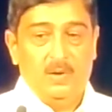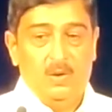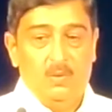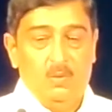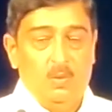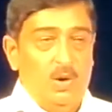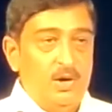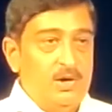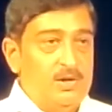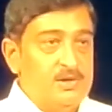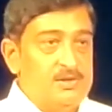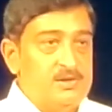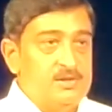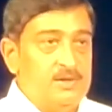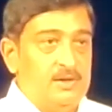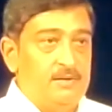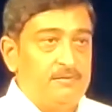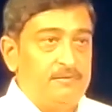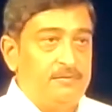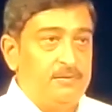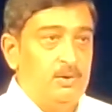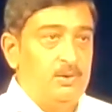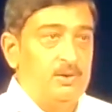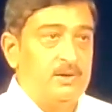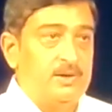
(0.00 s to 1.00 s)
what is the
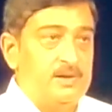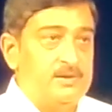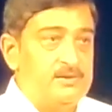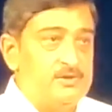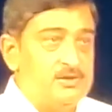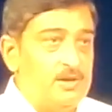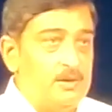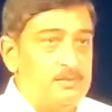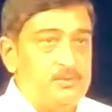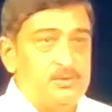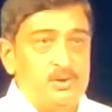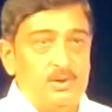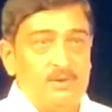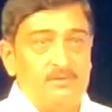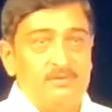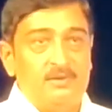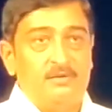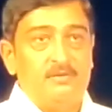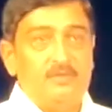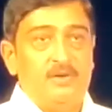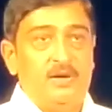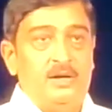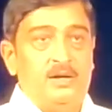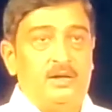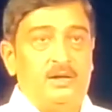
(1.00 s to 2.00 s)
fuel consumption of the
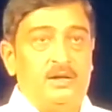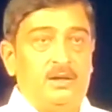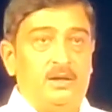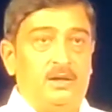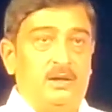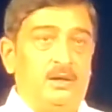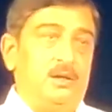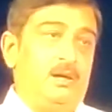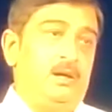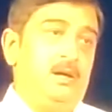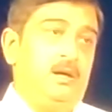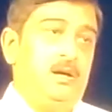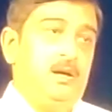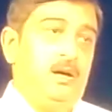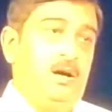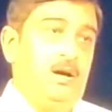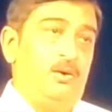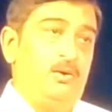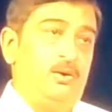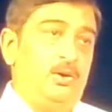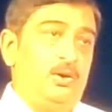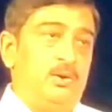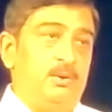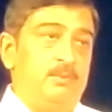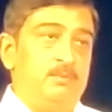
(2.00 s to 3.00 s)
vehicle, how
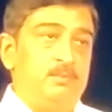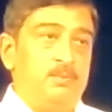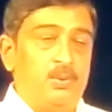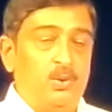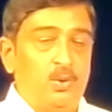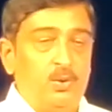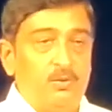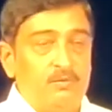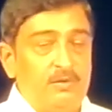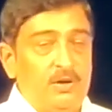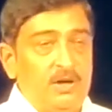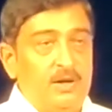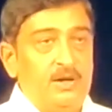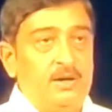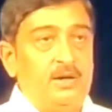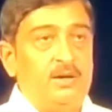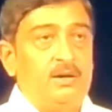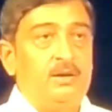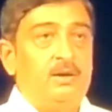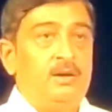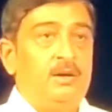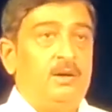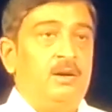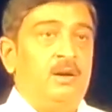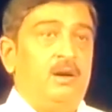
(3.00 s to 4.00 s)
do you improve it,
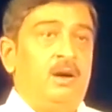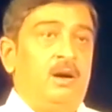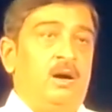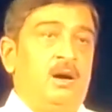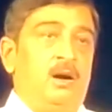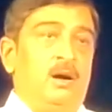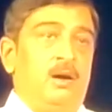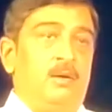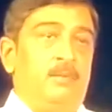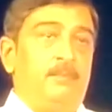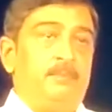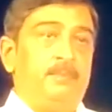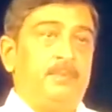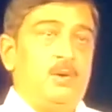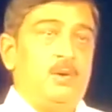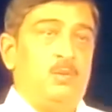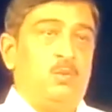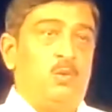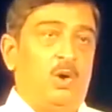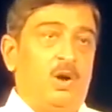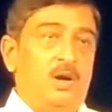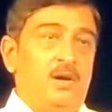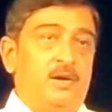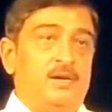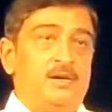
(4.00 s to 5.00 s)

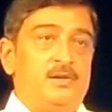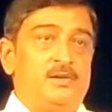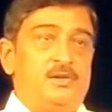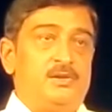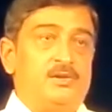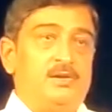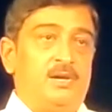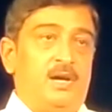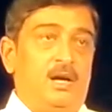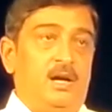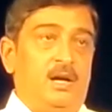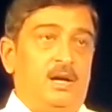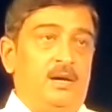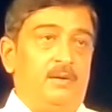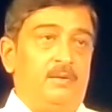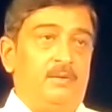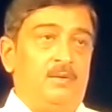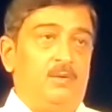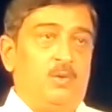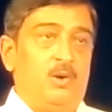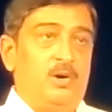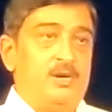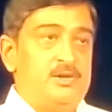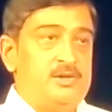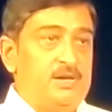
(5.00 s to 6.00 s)
what
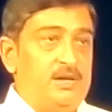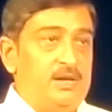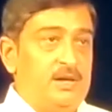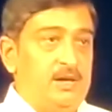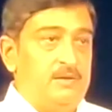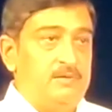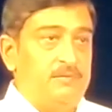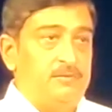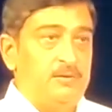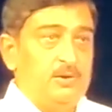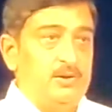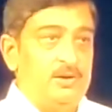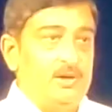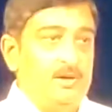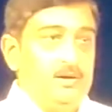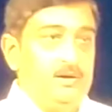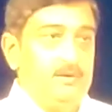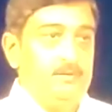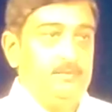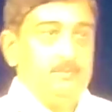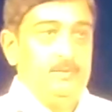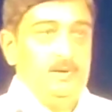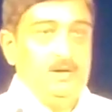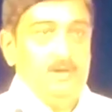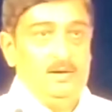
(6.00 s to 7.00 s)
is in it for
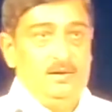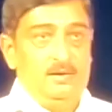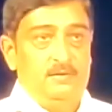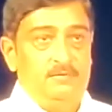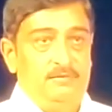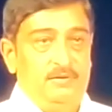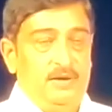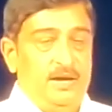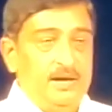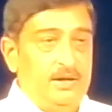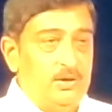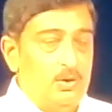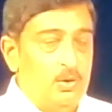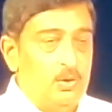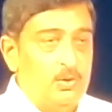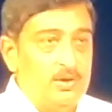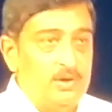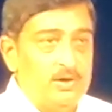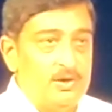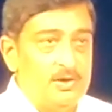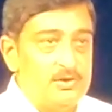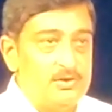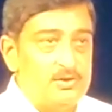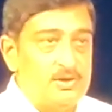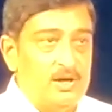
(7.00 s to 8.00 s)
the fleet
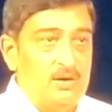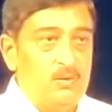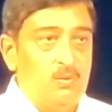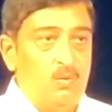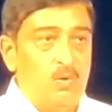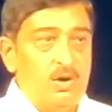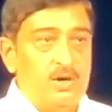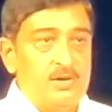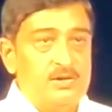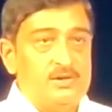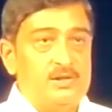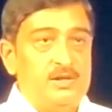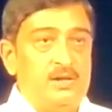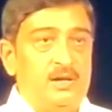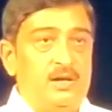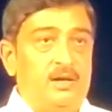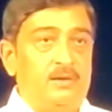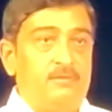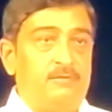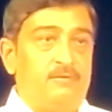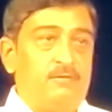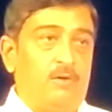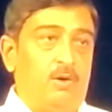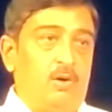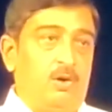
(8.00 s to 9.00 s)
owners, and what is in
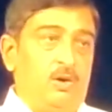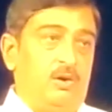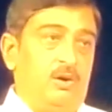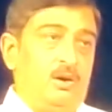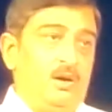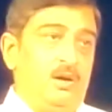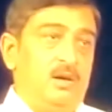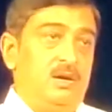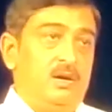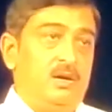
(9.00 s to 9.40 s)
it for